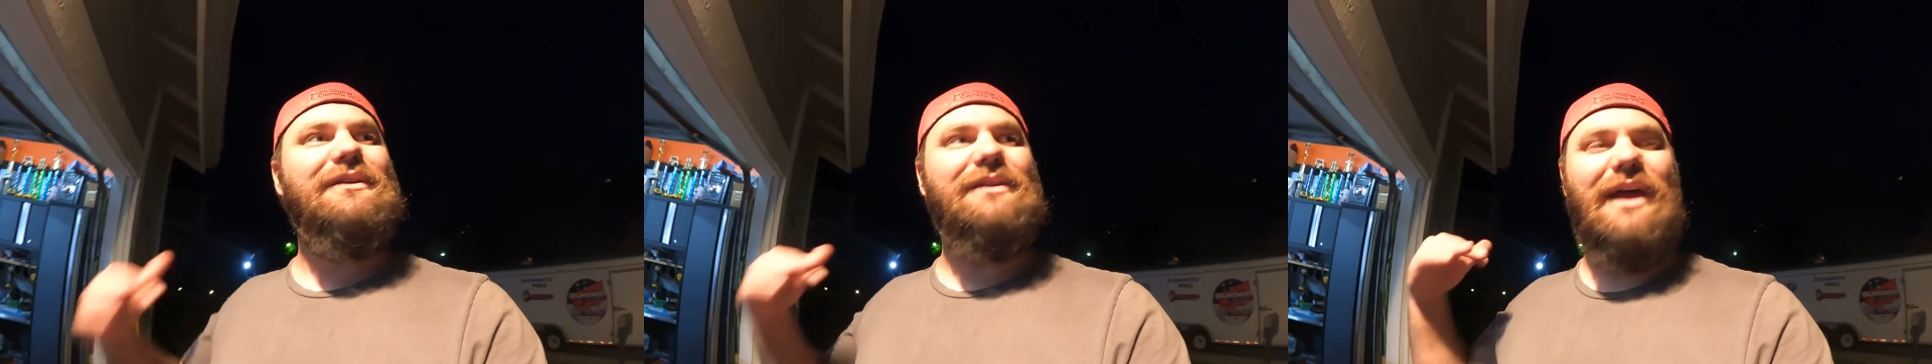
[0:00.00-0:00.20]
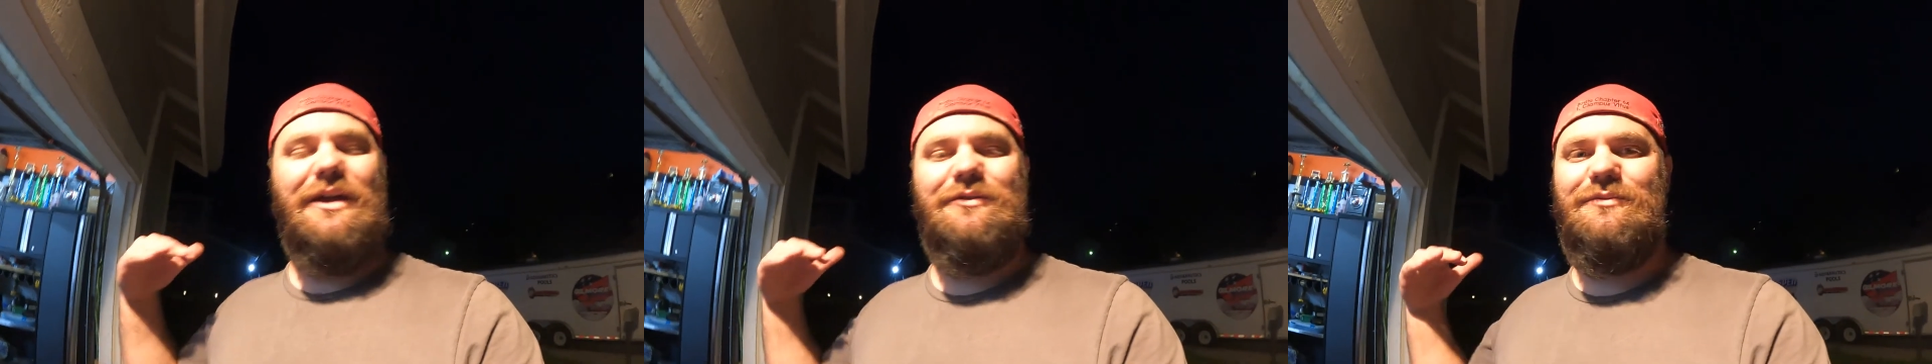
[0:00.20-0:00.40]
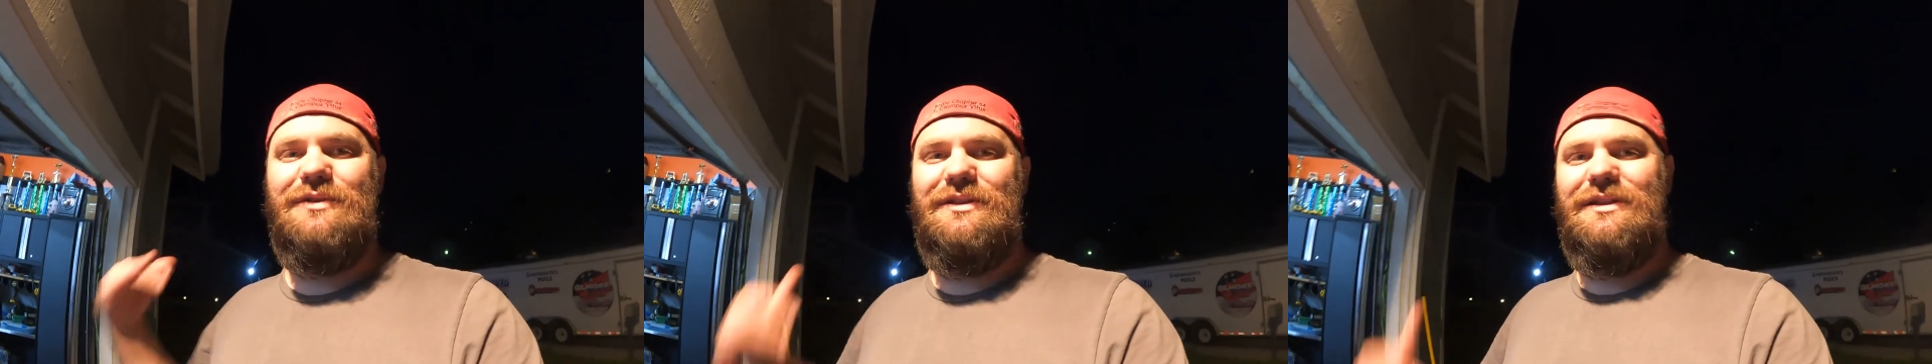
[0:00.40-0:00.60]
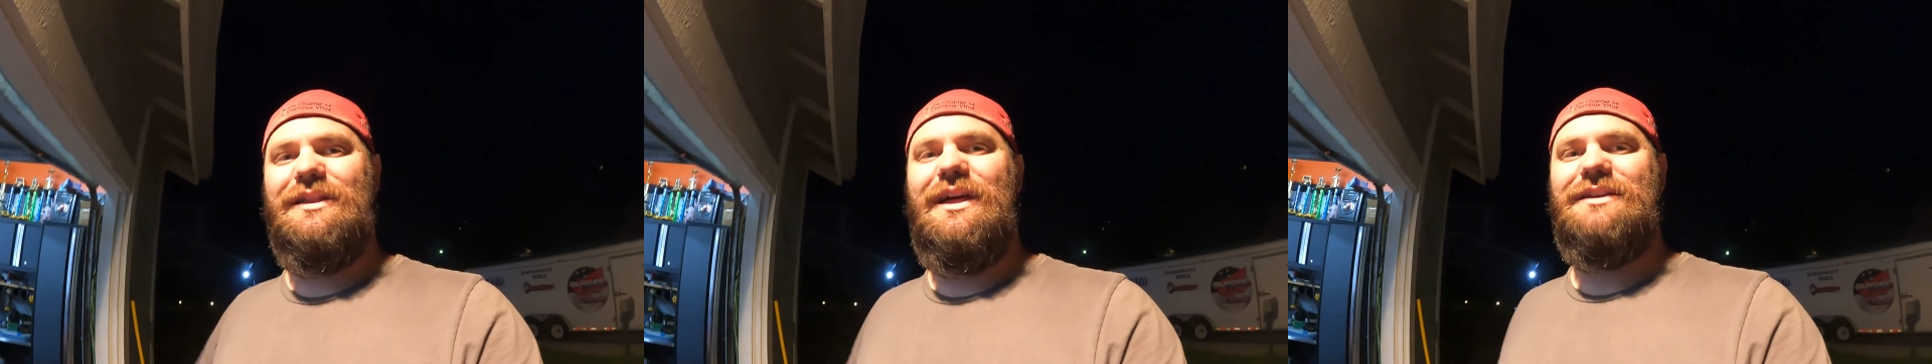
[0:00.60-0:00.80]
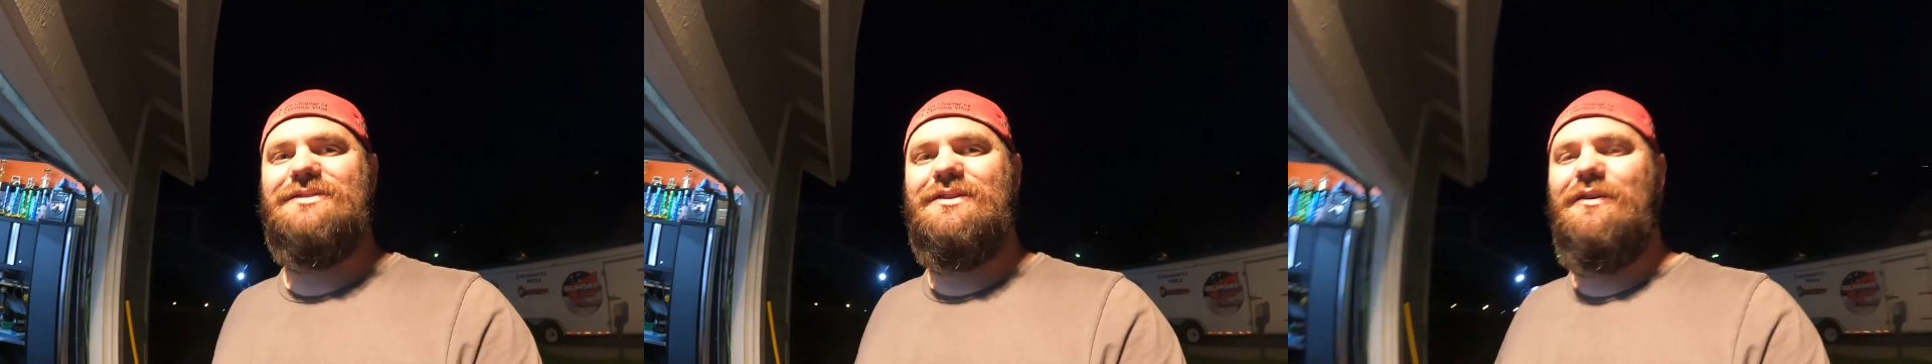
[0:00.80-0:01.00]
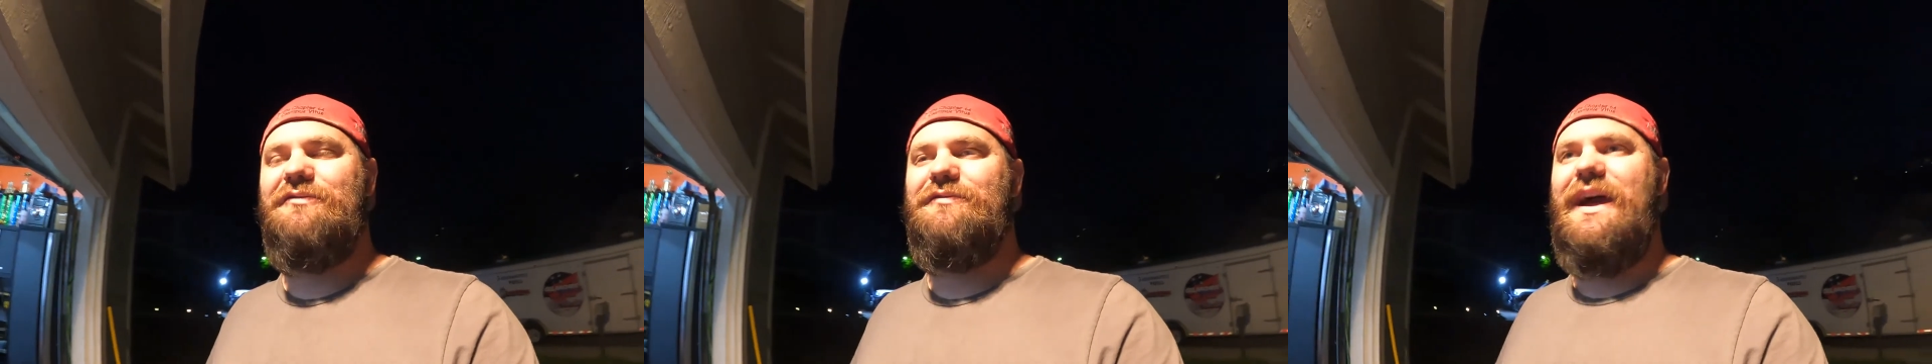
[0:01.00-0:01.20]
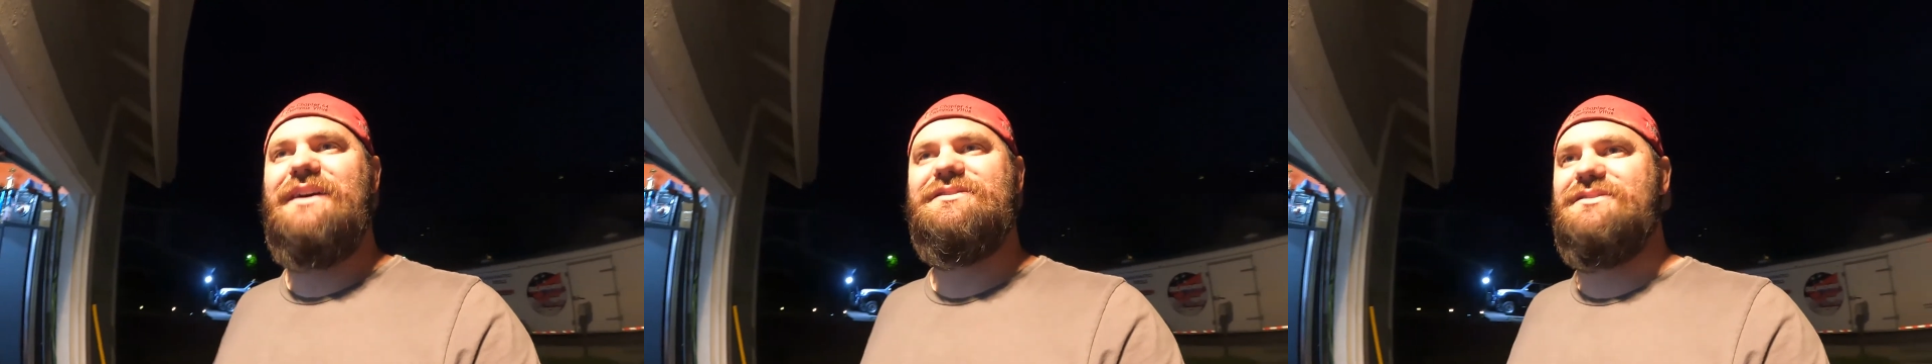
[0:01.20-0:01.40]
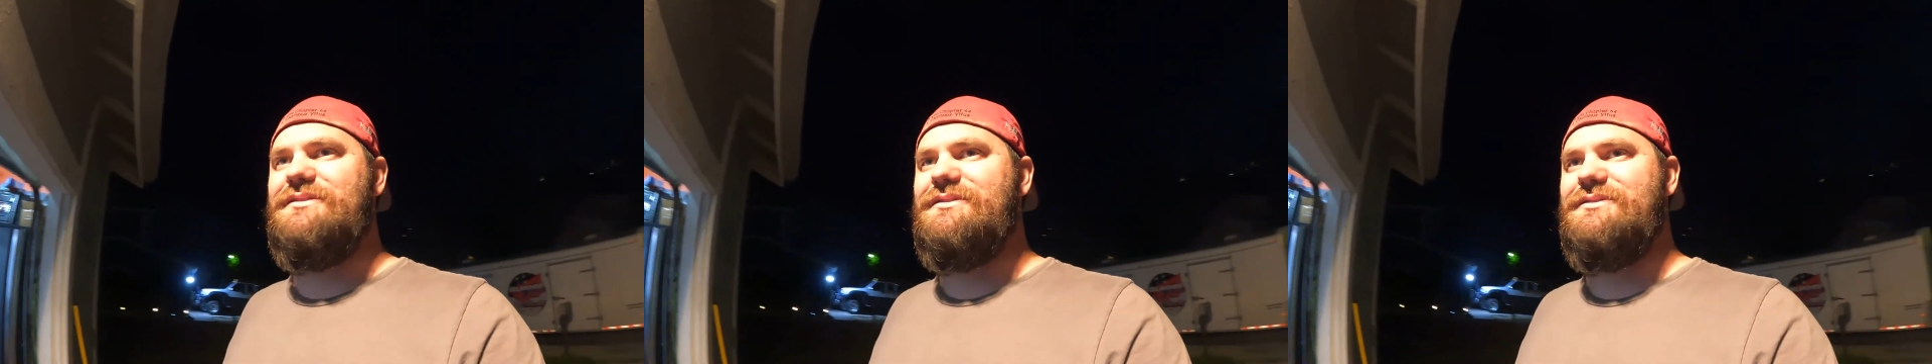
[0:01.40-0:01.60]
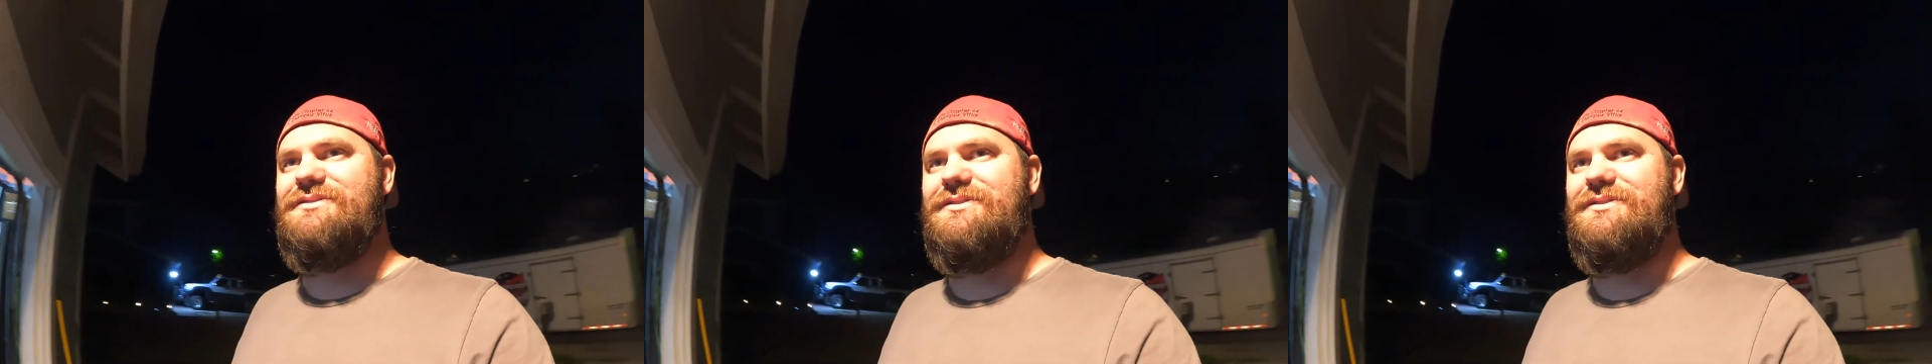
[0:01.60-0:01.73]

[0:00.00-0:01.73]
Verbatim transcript: And I'd really like to go faster,